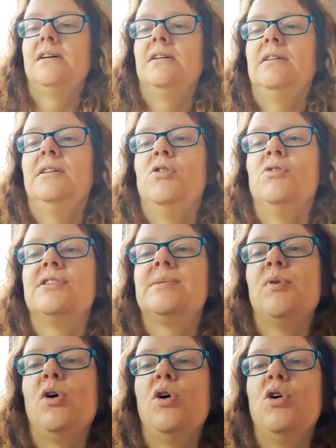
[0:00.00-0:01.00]
little
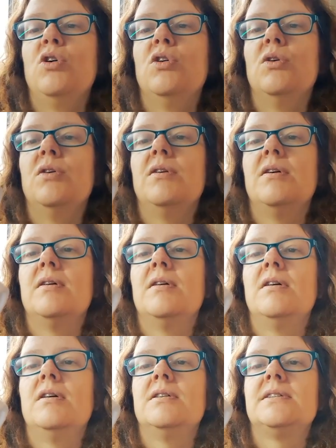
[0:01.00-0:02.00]
small
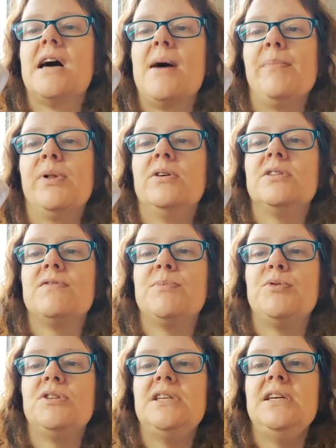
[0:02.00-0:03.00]
samplers of the
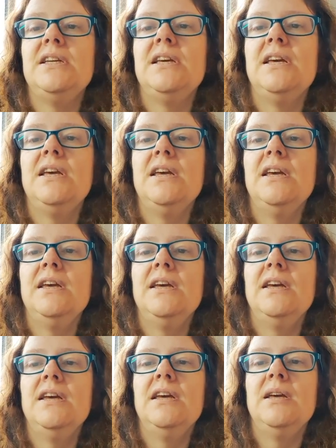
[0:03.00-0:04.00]

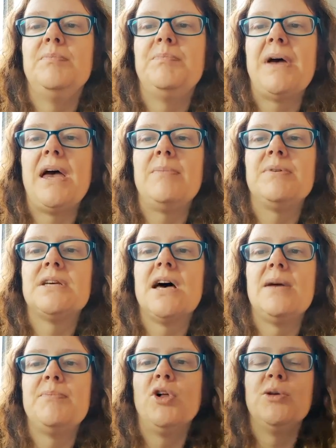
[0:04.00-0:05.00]
Protini
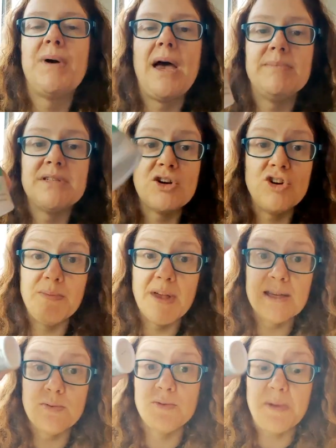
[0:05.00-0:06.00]
peptide, polypeptide cream.
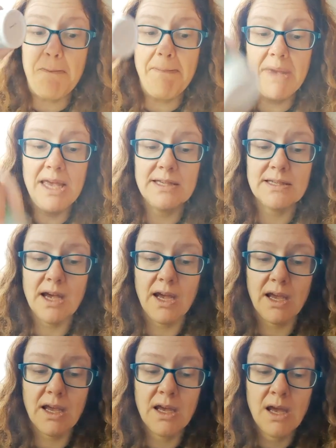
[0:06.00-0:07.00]
That's supposed to be
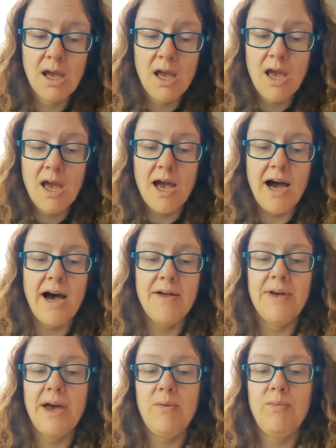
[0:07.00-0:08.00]
amazing.
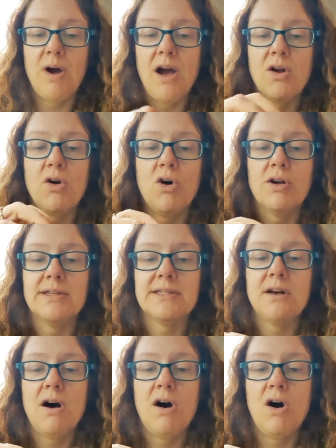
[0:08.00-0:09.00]
And then I got
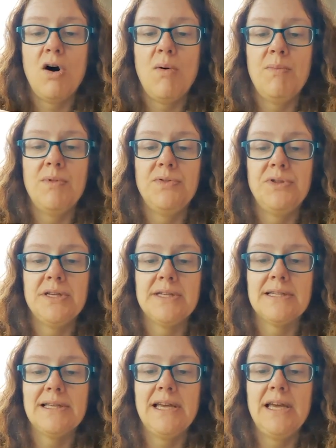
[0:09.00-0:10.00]
some, the
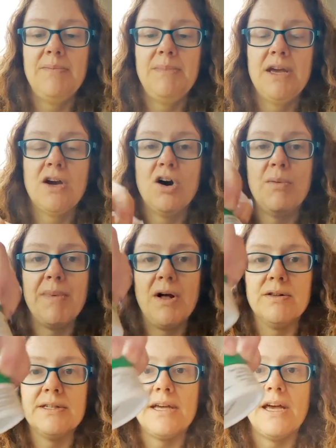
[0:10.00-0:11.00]
Slaai Makeup
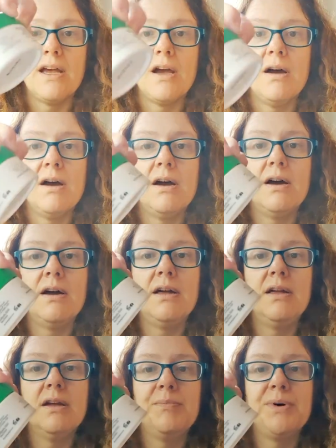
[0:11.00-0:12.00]
Melting
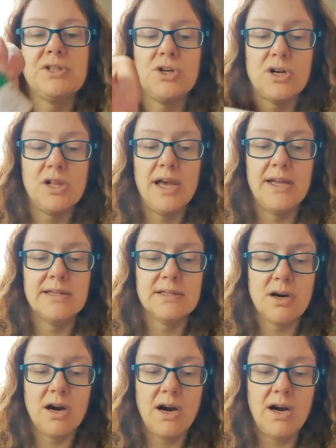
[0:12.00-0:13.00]
Butter
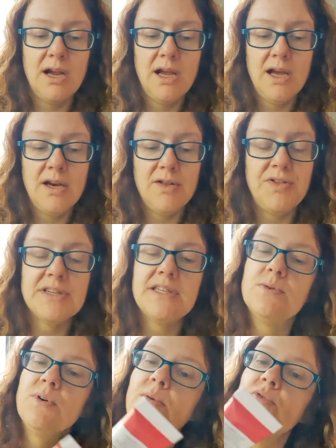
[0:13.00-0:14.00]
Cleanser. Now this
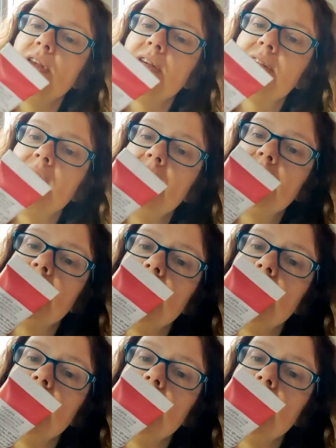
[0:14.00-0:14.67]
is the one I'm really excited, the